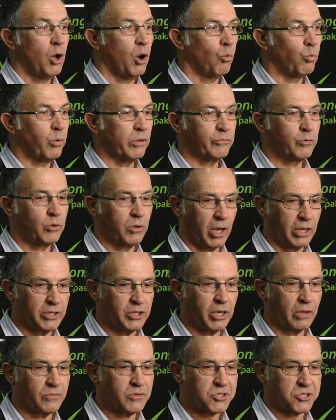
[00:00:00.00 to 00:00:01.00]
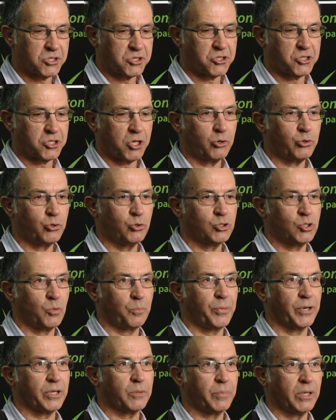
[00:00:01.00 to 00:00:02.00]
This is so good to
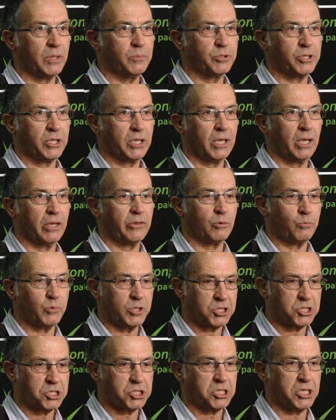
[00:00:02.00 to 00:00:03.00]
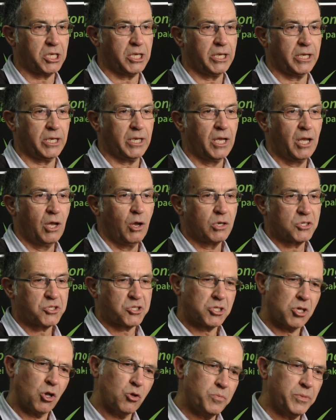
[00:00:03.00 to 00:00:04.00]
bring people together. We share
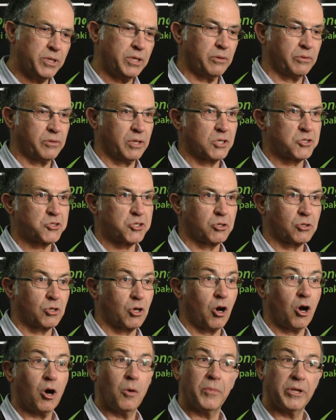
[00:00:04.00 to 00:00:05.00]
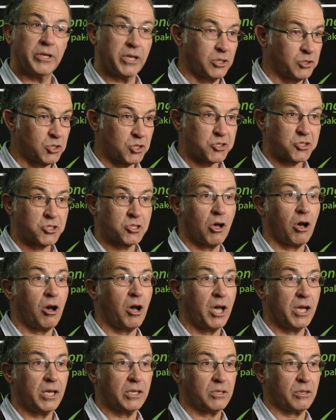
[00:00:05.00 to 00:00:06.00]
so many things in common, a
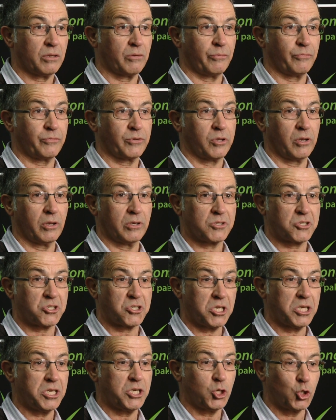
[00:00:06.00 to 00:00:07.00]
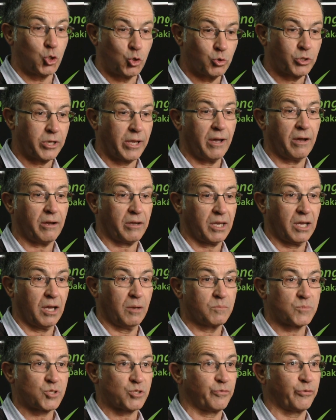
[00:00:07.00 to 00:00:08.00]
desire to see good
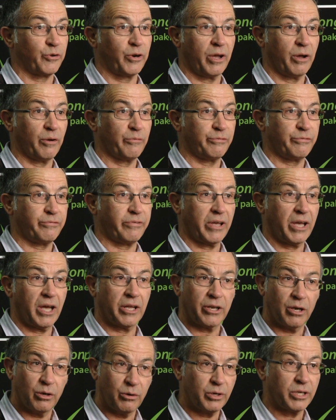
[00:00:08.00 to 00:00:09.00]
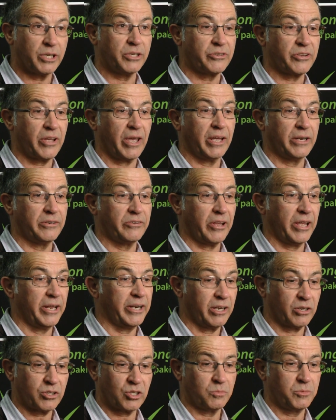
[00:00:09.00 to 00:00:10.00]
outcomes for our whānau and
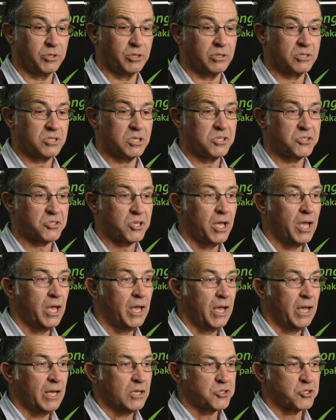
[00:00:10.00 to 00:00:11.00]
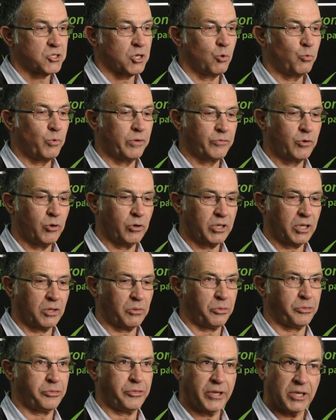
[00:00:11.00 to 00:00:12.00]
our communities. So we've got to
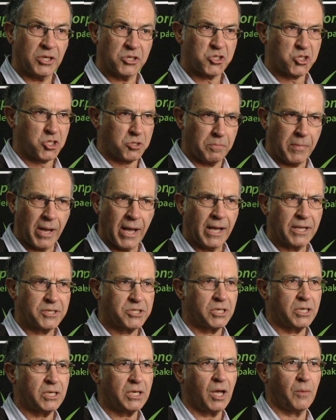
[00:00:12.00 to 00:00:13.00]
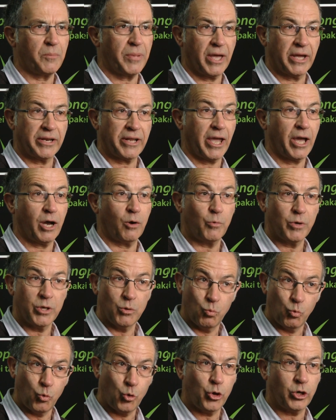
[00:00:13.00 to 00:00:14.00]
think smarter about how we
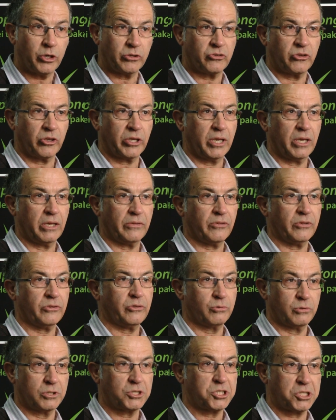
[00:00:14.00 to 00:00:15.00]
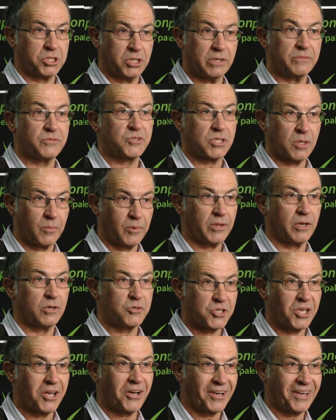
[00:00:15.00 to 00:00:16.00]
work together to achieve some of
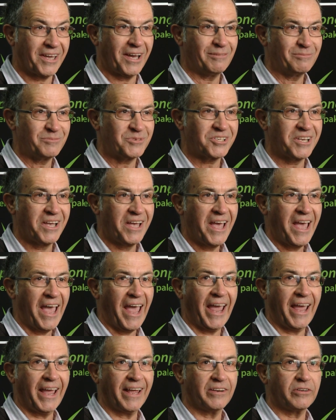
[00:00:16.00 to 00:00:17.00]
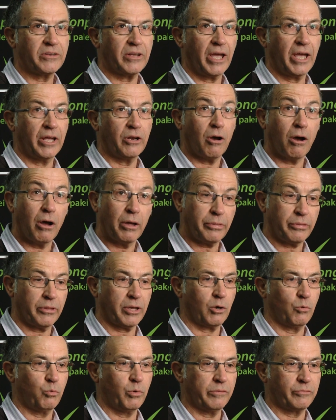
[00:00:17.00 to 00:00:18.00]
those outcomes, and I
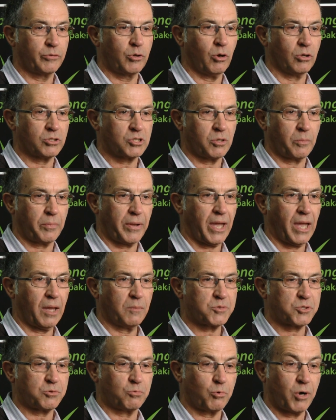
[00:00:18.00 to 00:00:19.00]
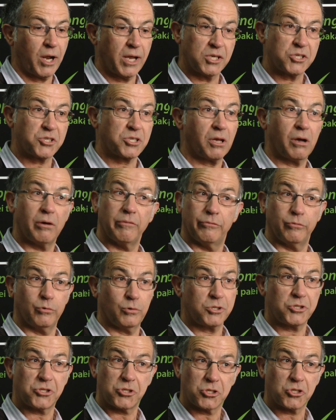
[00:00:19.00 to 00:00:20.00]
think we've got to perhaps raise our
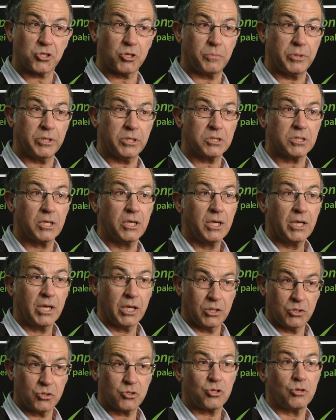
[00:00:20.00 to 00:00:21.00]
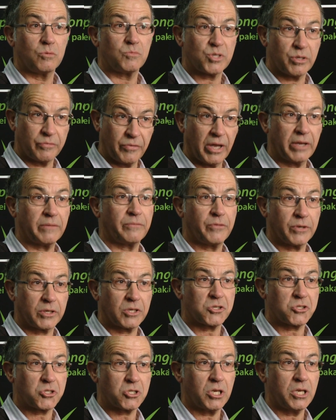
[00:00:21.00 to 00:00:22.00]
voices a bit in terms of
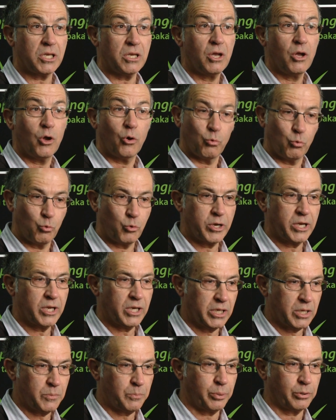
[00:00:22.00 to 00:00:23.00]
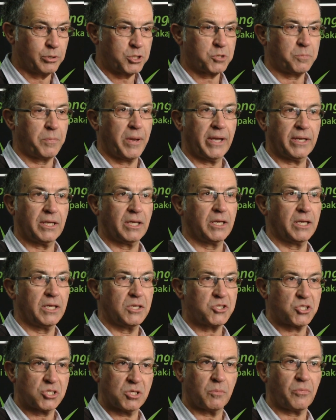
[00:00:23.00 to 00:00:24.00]
advocacy, really push back
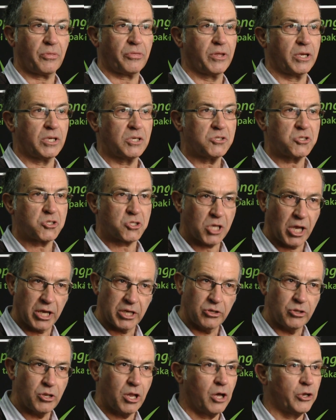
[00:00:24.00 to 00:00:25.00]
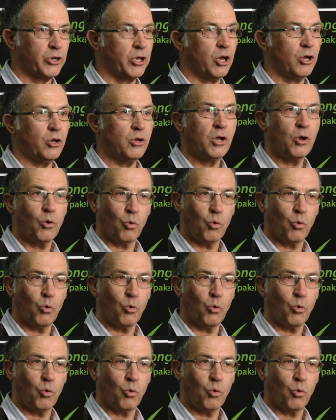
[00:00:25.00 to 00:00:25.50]
against some things, say no,